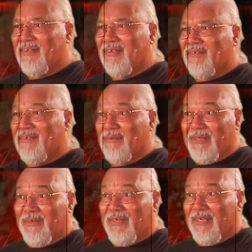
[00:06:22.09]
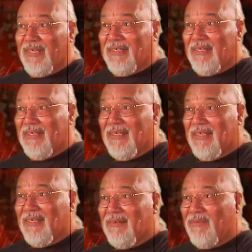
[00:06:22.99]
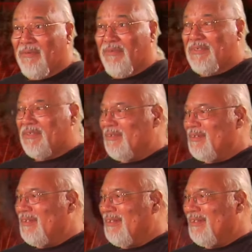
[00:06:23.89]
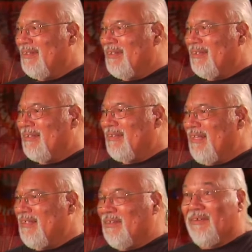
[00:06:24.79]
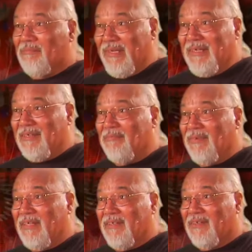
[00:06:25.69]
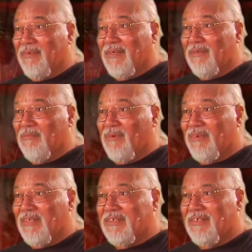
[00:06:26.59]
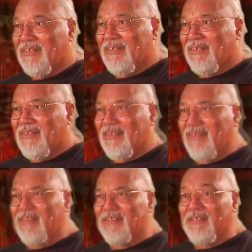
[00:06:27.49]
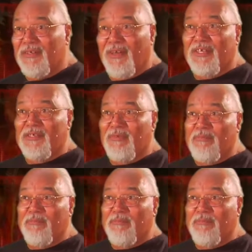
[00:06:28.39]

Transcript: and I thought, oh, here we go again. But Richard, uh, he called me up, and he took me to the movies. He says, you talk to these